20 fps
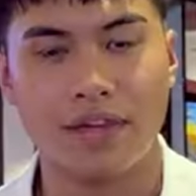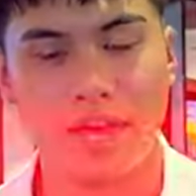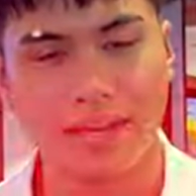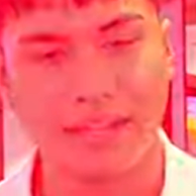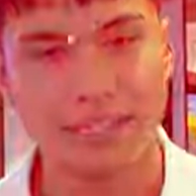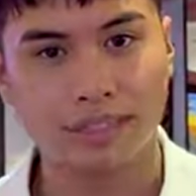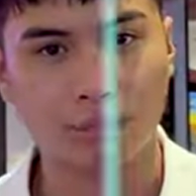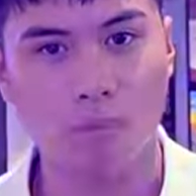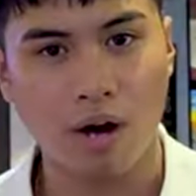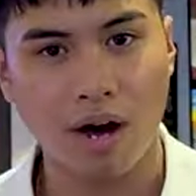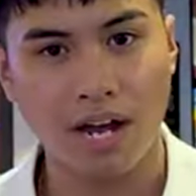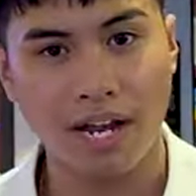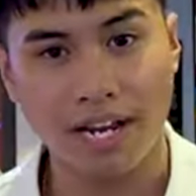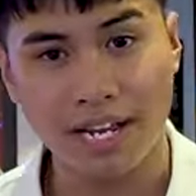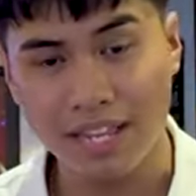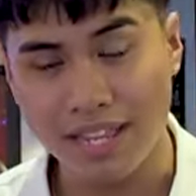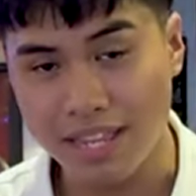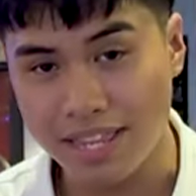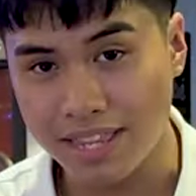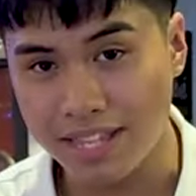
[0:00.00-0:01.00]
That is why
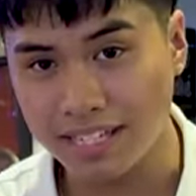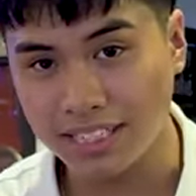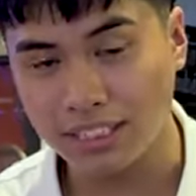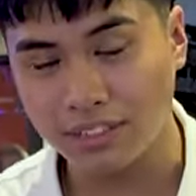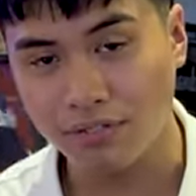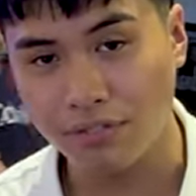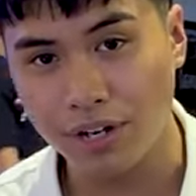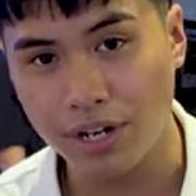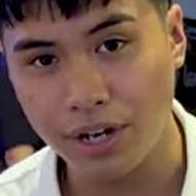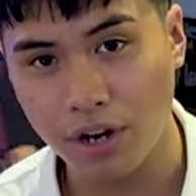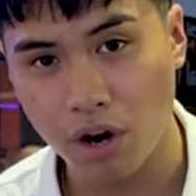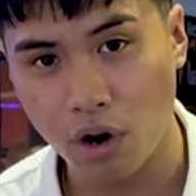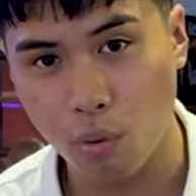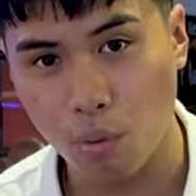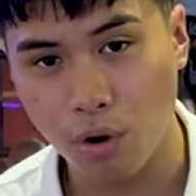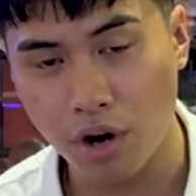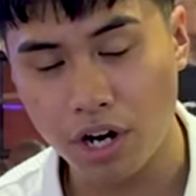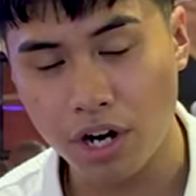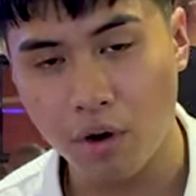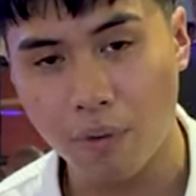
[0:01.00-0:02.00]
in this video,
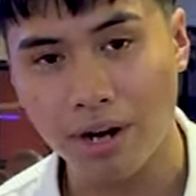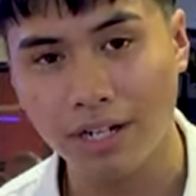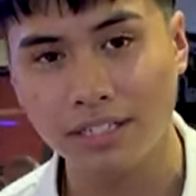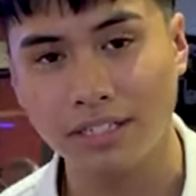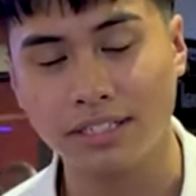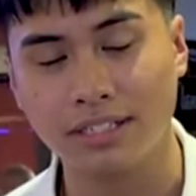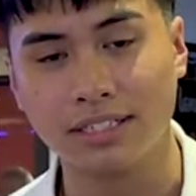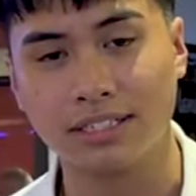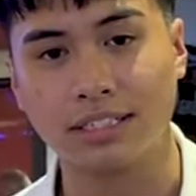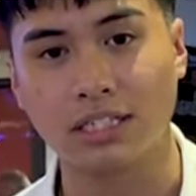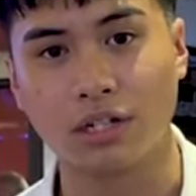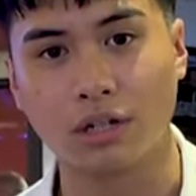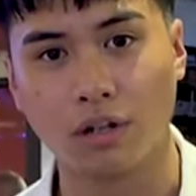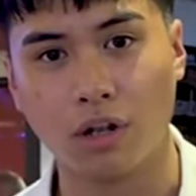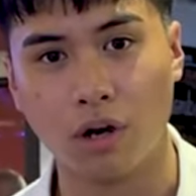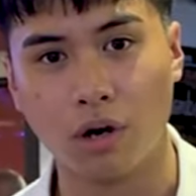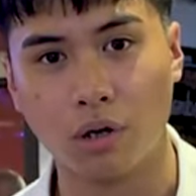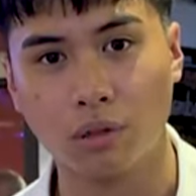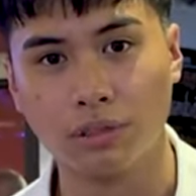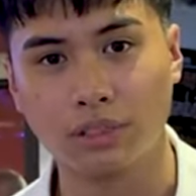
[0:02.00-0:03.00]
we're going to
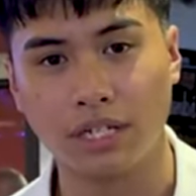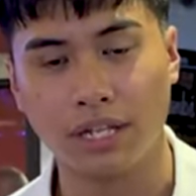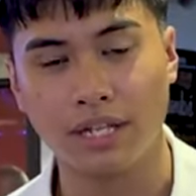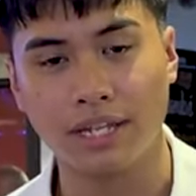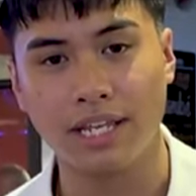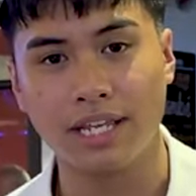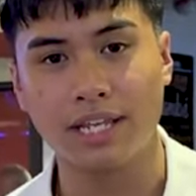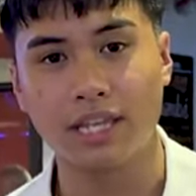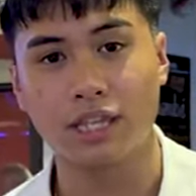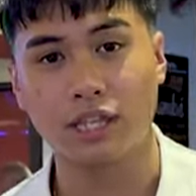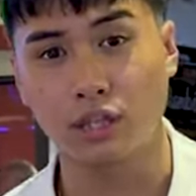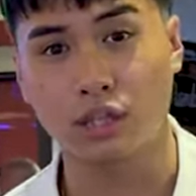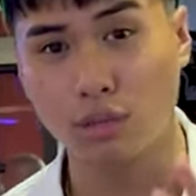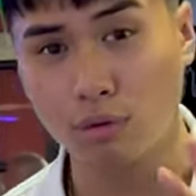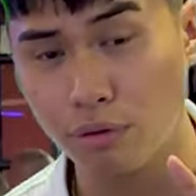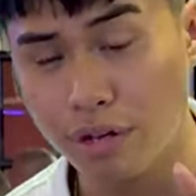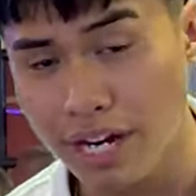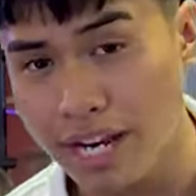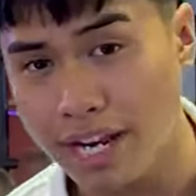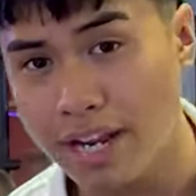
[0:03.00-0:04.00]
disclose the
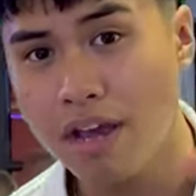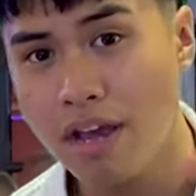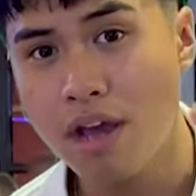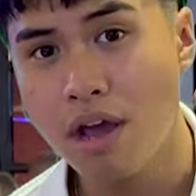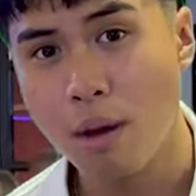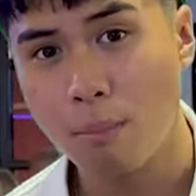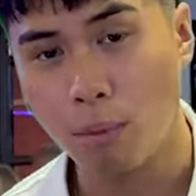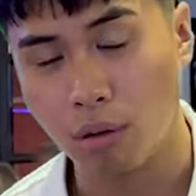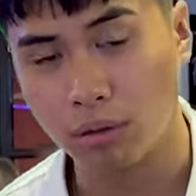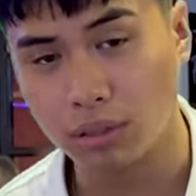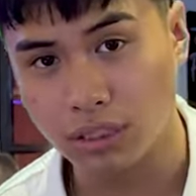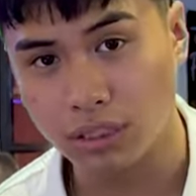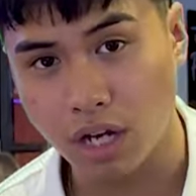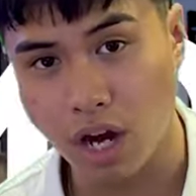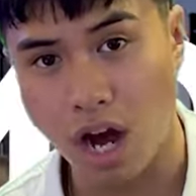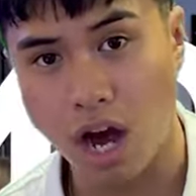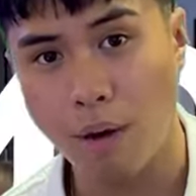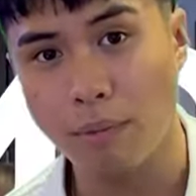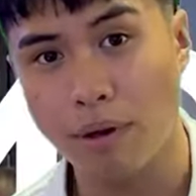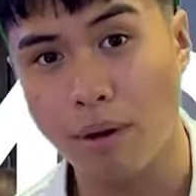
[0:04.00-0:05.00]
three most
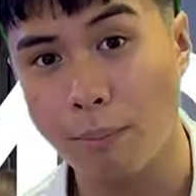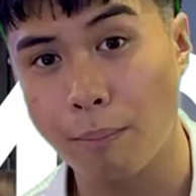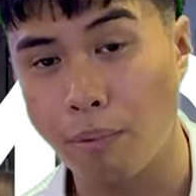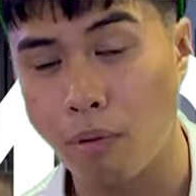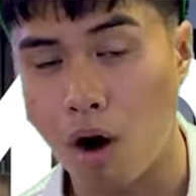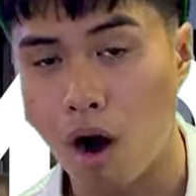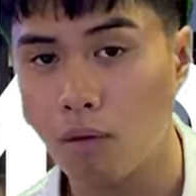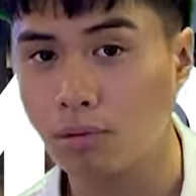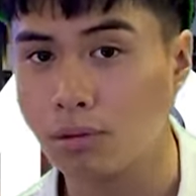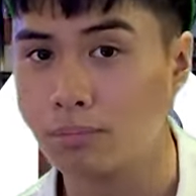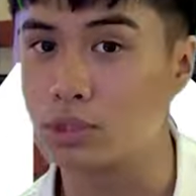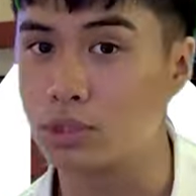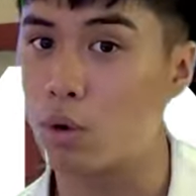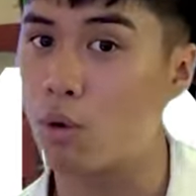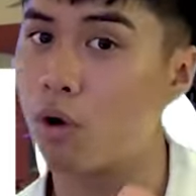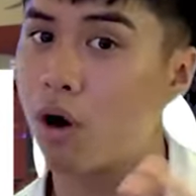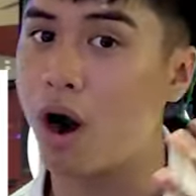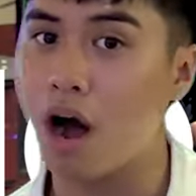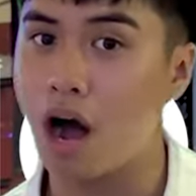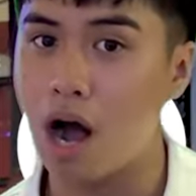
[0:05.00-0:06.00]
common problems
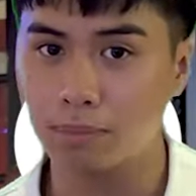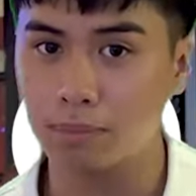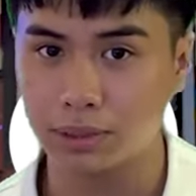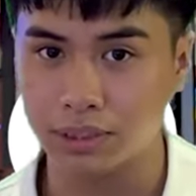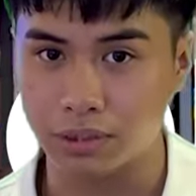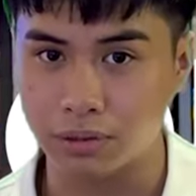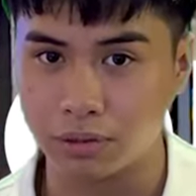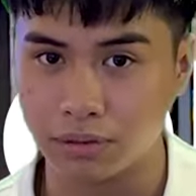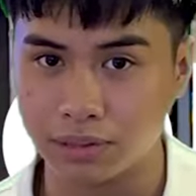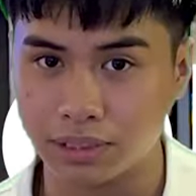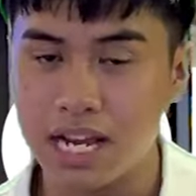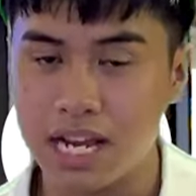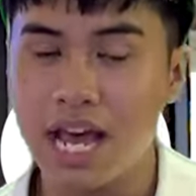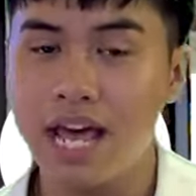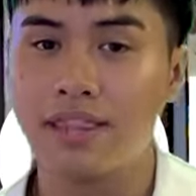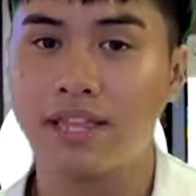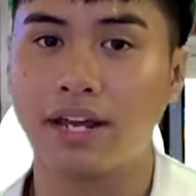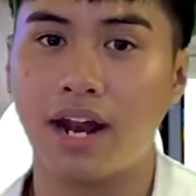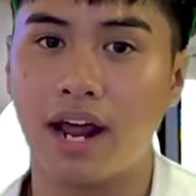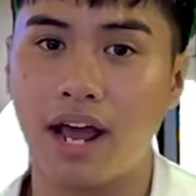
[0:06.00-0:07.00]
or obstacles
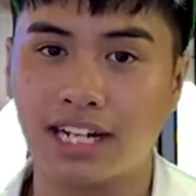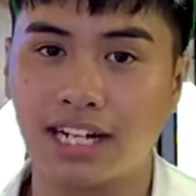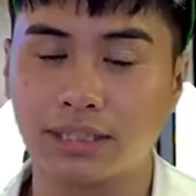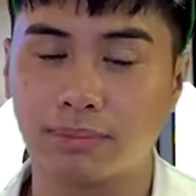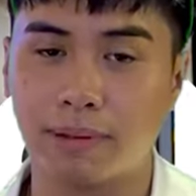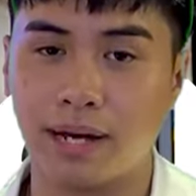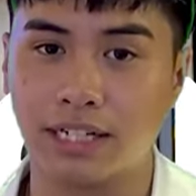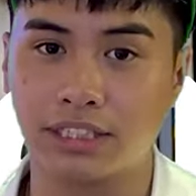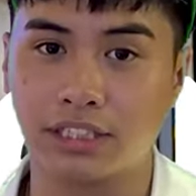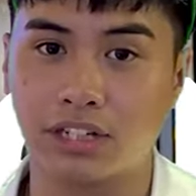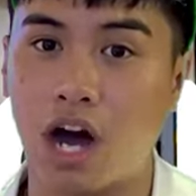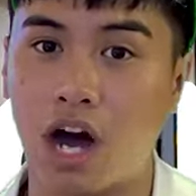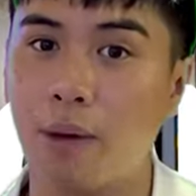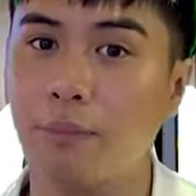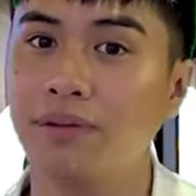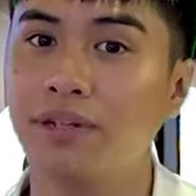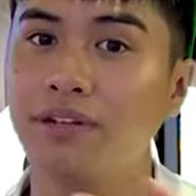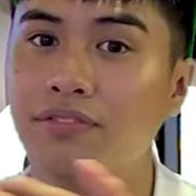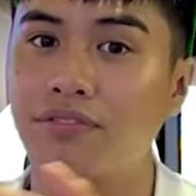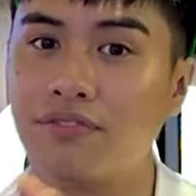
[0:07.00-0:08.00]
that expats
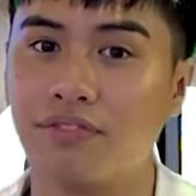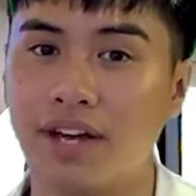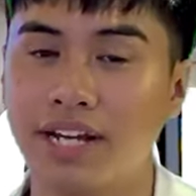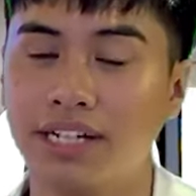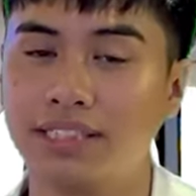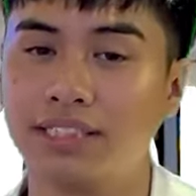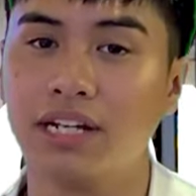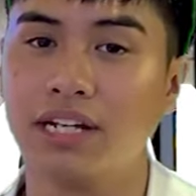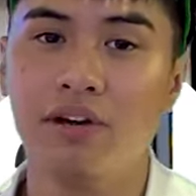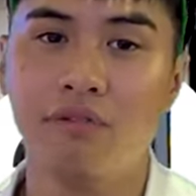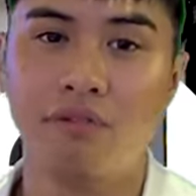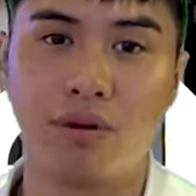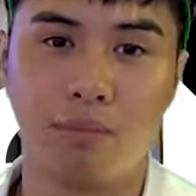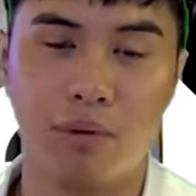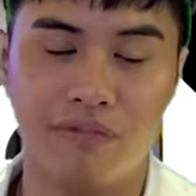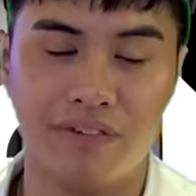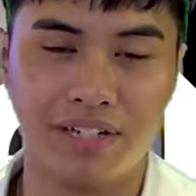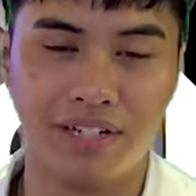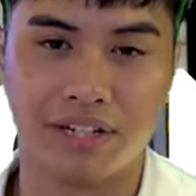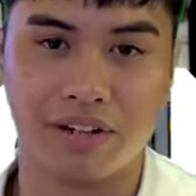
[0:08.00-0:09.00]
commonly face when
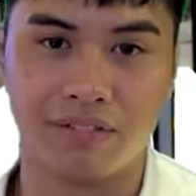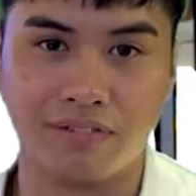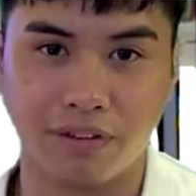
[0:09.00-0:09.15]
moving to the